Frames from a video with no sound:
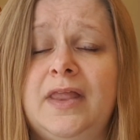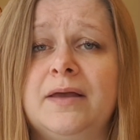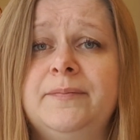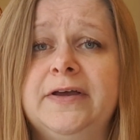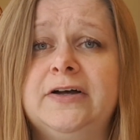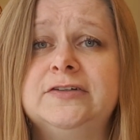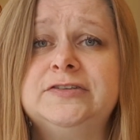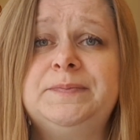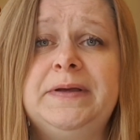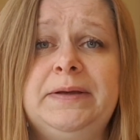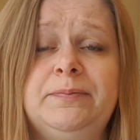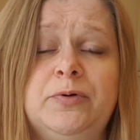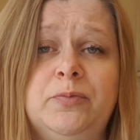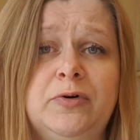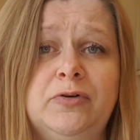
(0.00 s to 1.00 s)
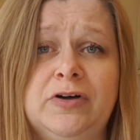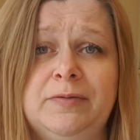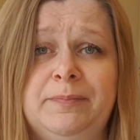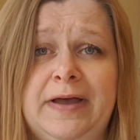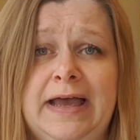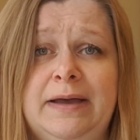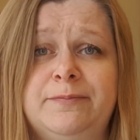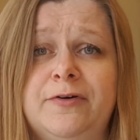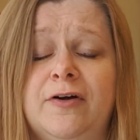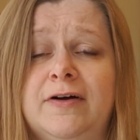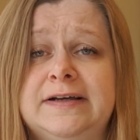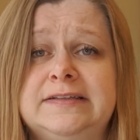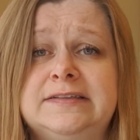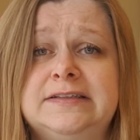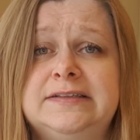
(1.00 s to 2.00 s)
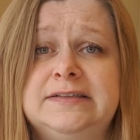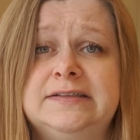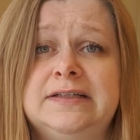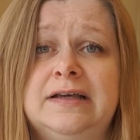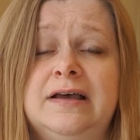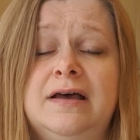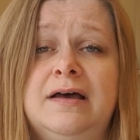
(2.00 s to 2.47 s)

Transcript: because people will compare prices.